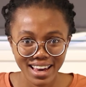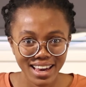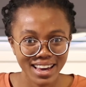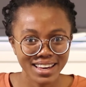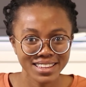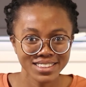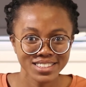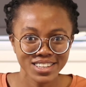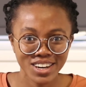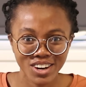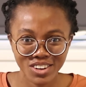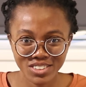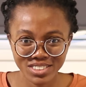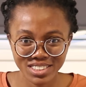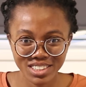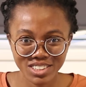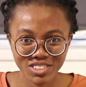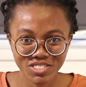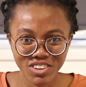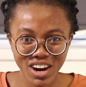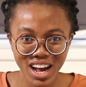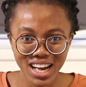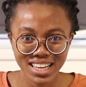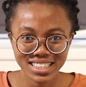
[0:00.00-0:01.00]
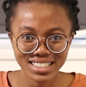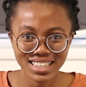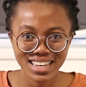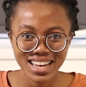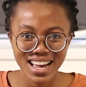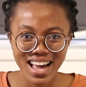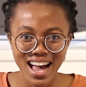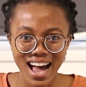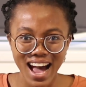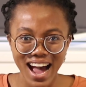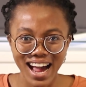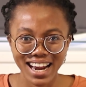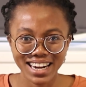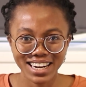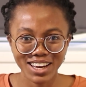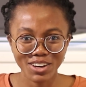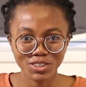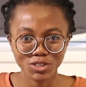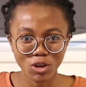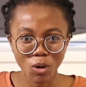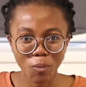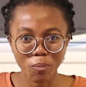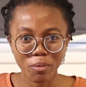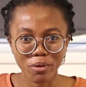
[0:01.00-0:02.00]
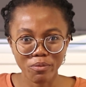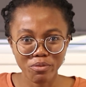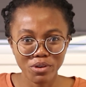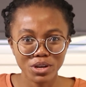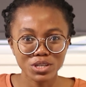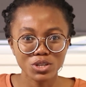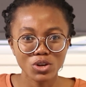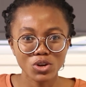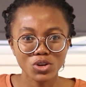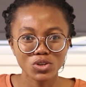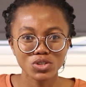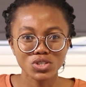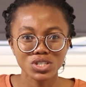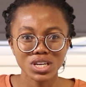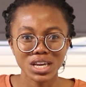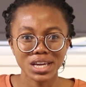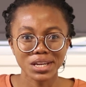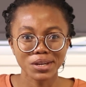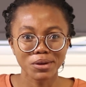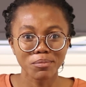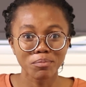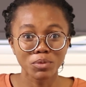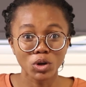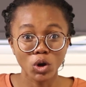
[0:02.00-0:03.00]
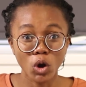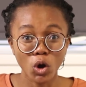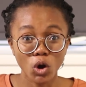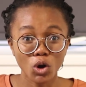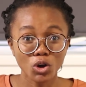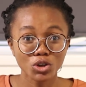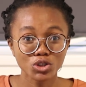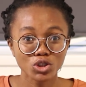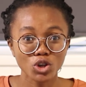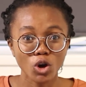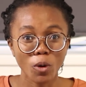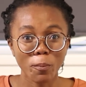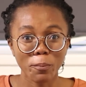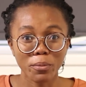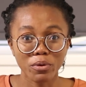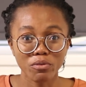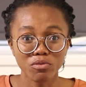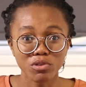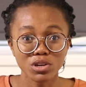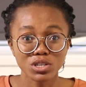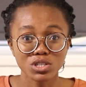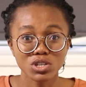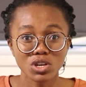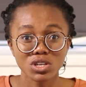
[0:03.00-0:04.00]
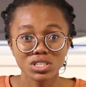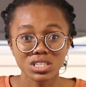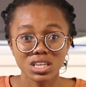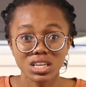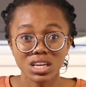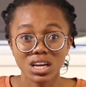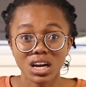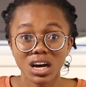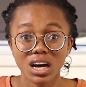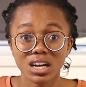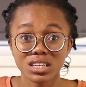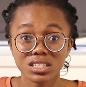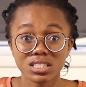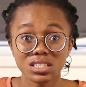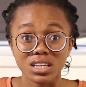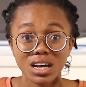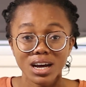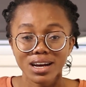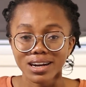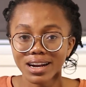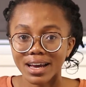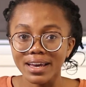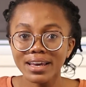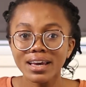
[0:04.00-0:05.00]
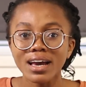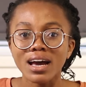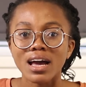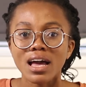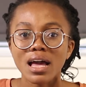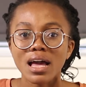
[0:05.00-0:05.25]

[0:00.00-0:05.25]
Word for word: in their undergrad and now they're professors in immunology or professors in cancer like